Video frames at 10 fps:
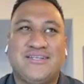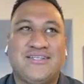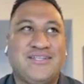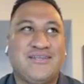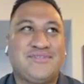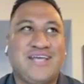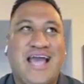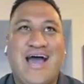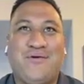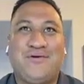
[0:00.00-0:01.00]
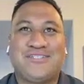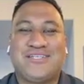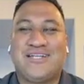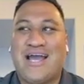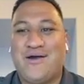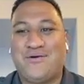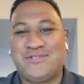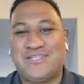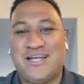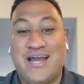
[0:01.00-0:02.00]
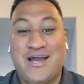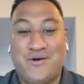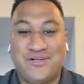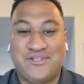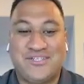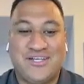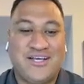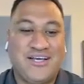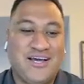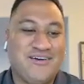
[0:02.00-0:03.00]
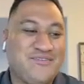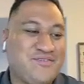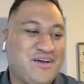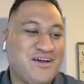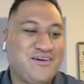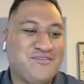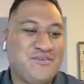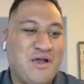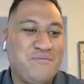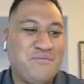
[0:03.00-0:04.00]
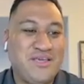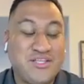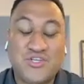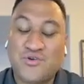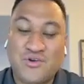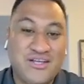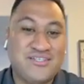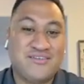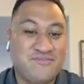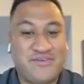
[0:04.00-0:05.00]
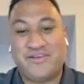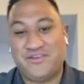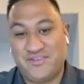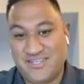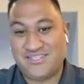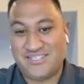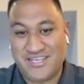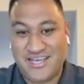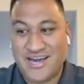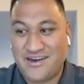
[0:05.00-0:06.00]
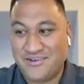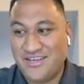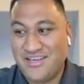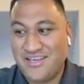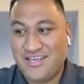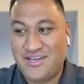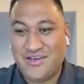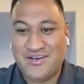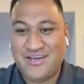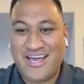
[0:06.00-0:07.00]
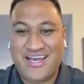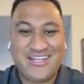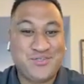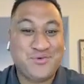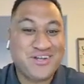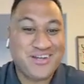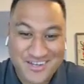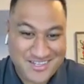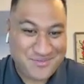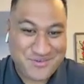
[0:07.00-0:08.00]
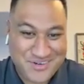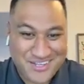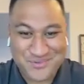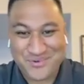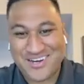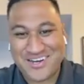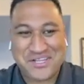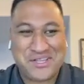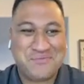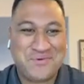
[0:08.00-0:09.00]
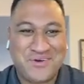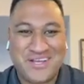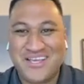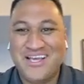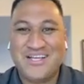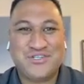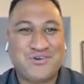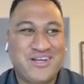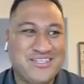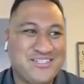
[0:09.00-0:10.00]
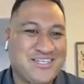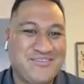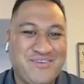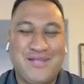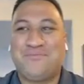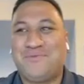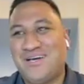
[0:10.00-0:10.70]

there was hours and hours and hours of me trying to figure this thing out, you know, at 2:00 in the morning, 3:00 in the morning, trying to develop,